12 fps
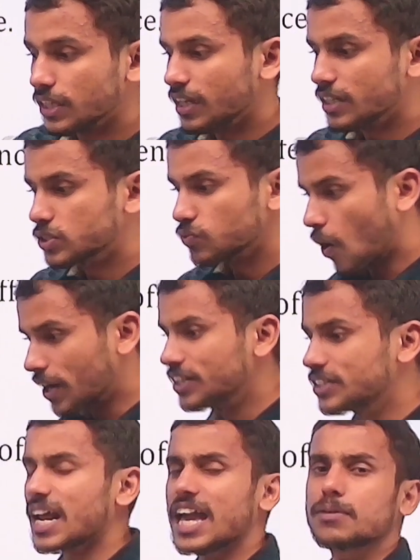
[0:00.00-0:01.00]
it's
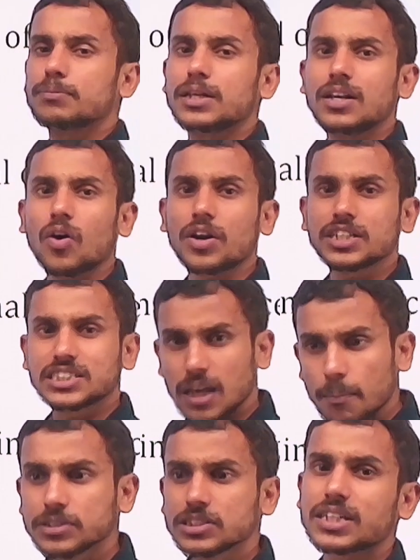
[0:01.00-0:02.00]
warrant triable or it's
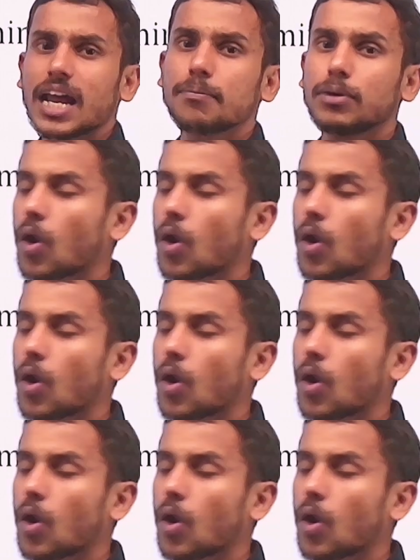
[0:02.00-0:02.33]
summons triable,